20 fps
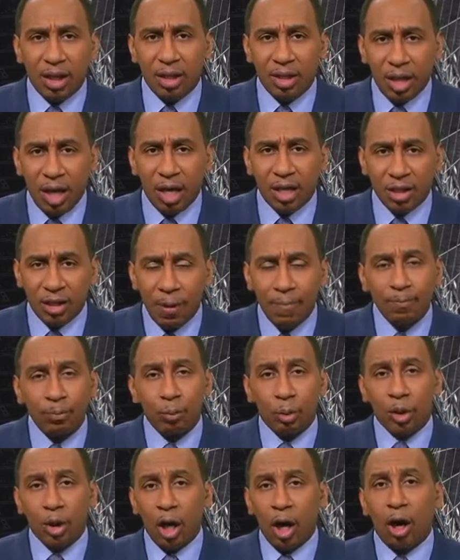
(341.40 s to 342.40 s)
does.
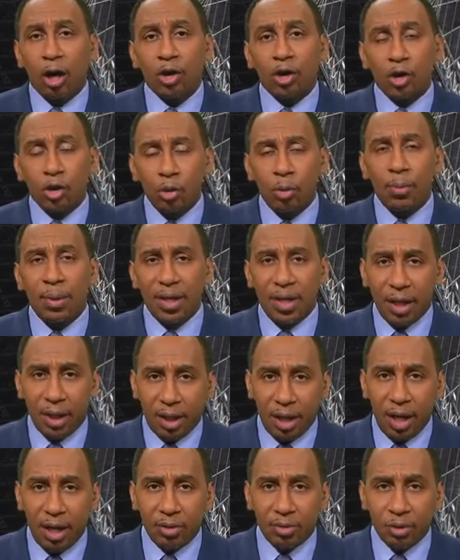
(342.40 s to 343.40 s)
But there are too many
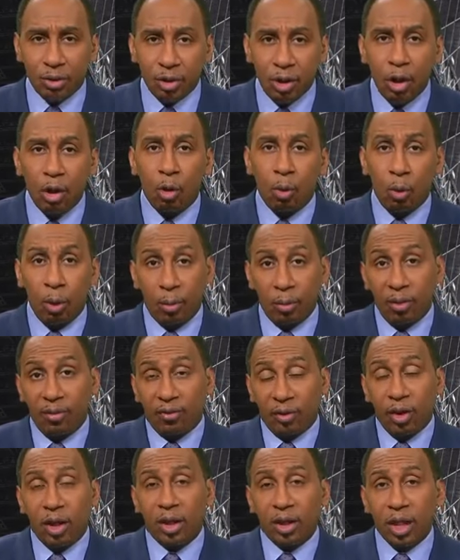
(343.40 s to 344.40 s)
occasions where
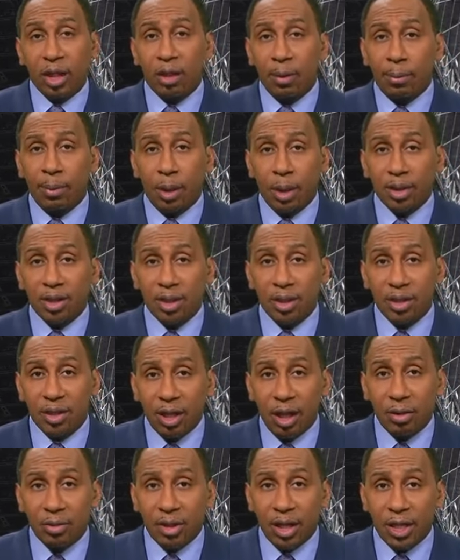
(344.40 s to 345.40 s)
we've looked at the Boston
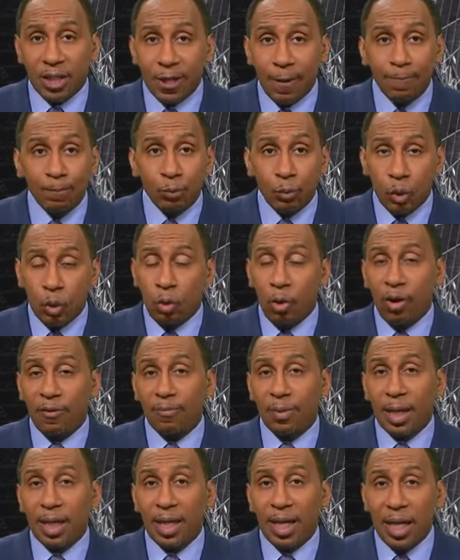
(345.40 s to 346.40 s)
Celtics who have
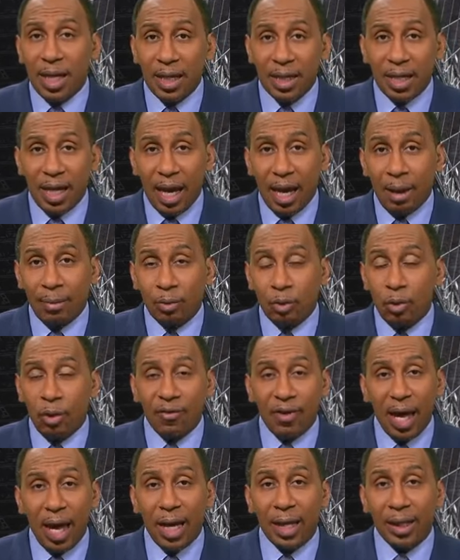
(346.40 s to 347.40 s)
been in games, who
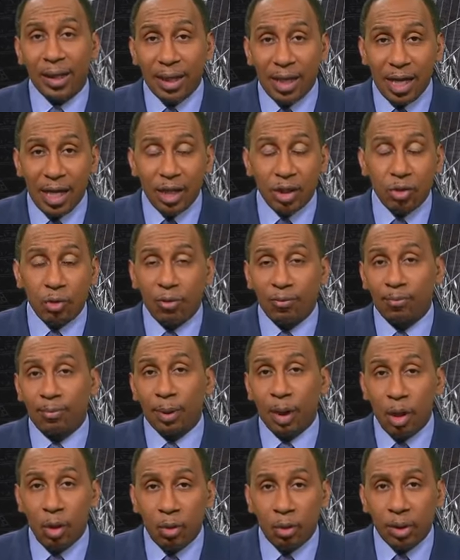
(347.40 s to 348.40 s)
have had leads, who have
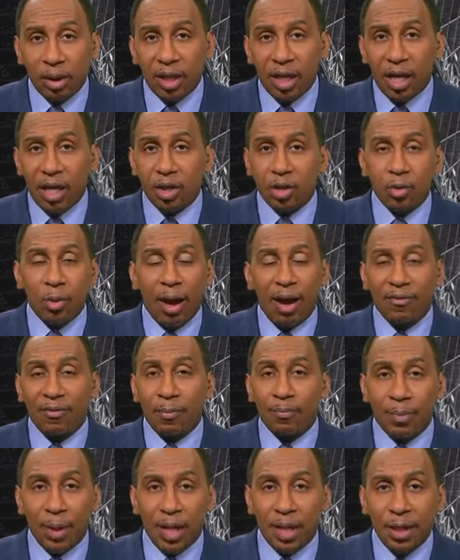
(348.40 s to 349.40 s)
blown leads, who
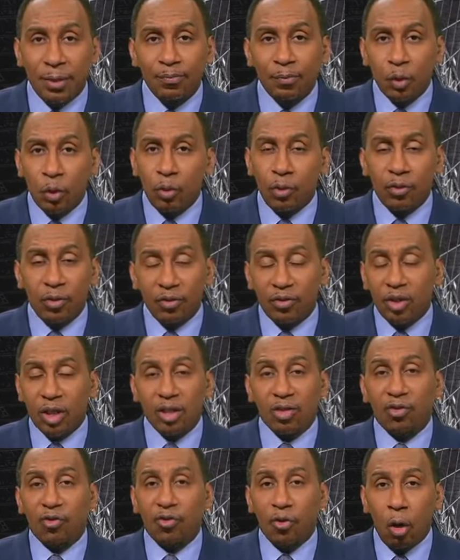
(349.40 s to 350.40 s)
haven't been, who have
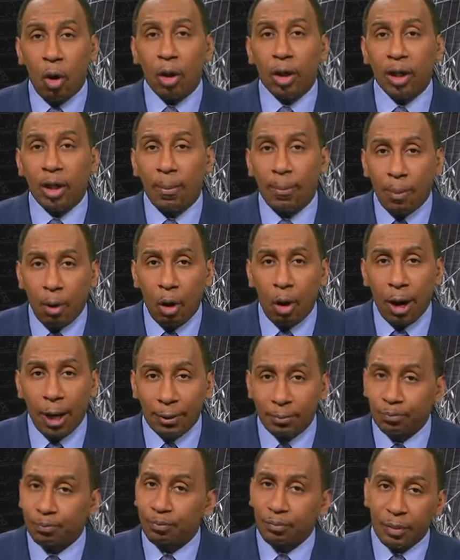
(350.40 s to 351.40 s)
just fallen
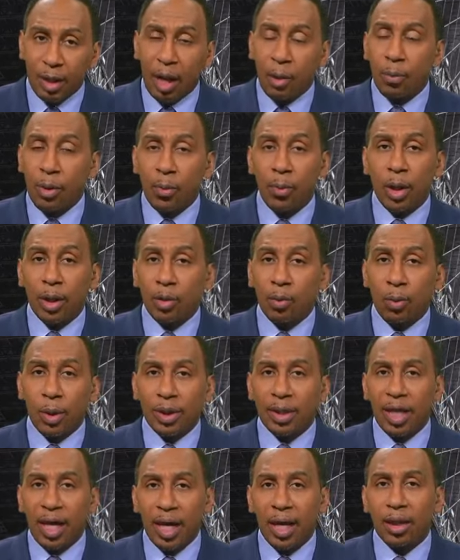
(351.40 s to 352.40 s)
apart and we wonder
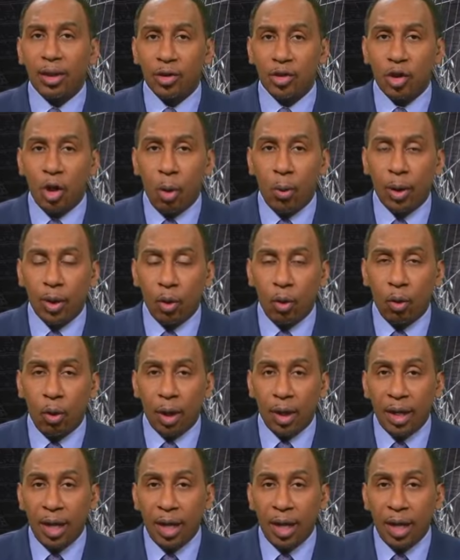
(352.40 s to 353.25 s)
what the hell is going on.